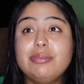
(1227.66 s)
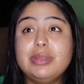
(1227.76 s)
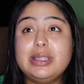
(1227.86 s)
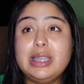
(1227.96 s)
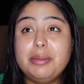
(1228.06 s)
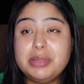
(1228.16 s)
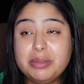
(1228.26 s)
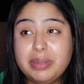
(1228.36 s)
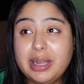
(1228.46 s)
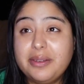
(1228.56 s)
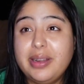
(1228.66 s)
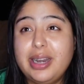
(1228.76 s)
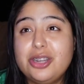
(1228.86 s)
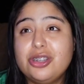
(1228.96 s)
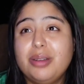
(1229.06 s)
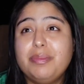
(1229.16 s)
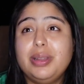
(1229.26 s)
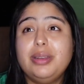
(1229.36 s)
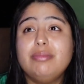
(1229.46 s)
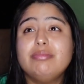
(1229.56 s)
attempted Black Friday
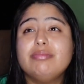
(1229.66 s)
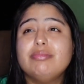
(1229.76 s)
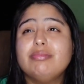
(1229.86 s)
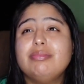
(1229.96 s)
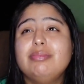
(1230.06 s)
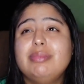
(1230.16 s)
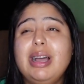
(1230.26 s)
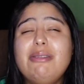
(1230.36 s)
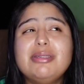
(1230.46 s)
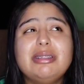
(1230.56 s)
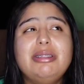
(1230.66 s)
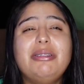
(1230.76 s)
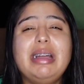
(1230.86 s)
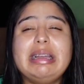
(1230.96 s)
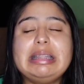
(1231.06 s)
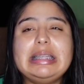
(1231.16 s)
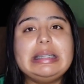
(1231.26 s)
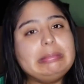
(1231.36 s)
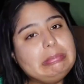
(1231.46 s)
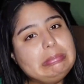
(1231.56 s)
shopping. That was a little
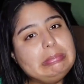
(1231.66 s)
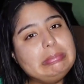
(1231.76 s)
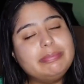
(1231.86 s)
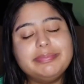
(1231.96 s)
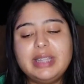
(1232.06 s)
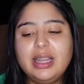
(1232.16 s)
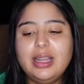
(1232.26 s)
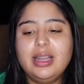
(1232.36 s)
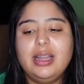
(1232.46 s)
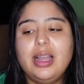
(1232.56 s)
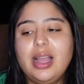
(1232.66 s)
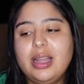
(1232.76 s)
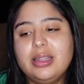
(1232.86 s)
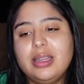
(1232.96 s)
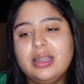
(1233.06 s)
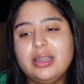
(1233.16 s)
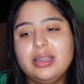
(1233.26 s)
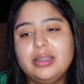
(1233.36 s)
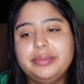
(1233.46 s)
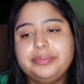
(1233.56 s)
hectic. And
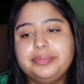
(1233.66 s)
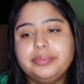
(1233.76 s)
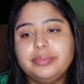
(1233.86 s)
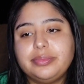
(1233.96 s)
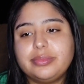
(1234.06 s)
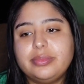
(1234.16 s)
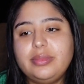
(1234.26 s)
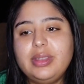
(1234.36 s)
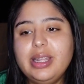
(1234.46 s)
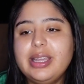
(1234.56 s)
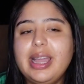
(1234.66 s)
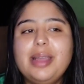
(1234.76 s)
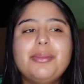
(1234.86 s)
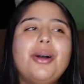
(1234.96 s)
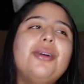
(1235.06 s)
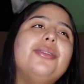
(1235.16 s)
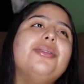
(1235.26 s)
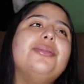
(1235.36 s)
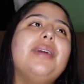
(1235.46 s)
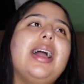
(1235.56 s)
then came
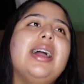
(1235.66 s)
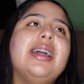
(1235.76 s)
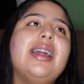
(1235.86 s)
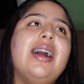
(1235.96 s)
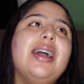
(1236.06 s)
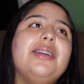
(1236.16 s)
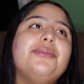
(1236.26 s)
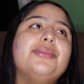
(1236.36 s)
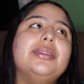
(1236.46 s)
home and I